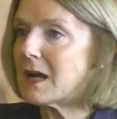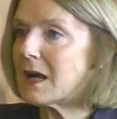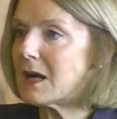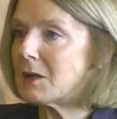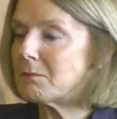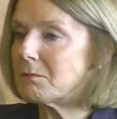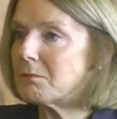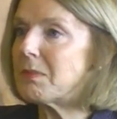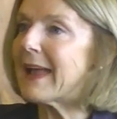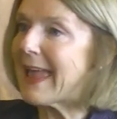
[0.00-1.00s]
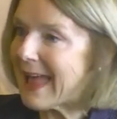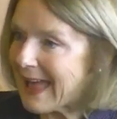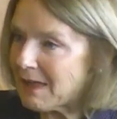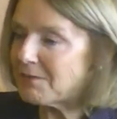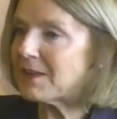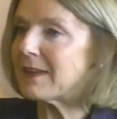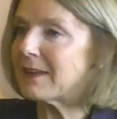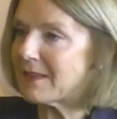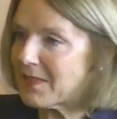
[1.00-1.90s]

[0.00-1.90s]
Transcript: um, by having